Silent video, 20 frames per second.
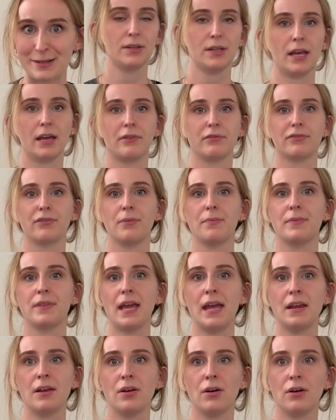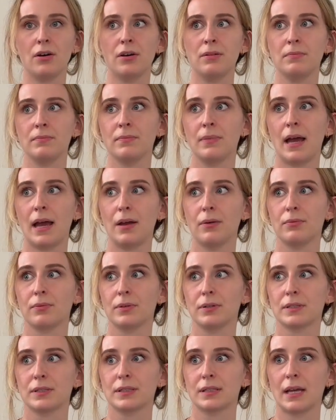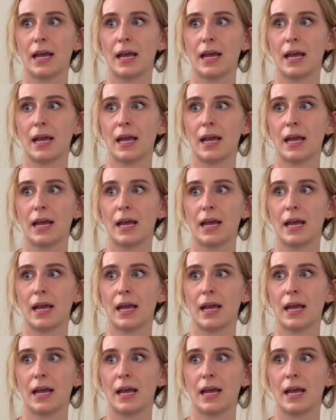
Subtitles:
Yeah, from then on I was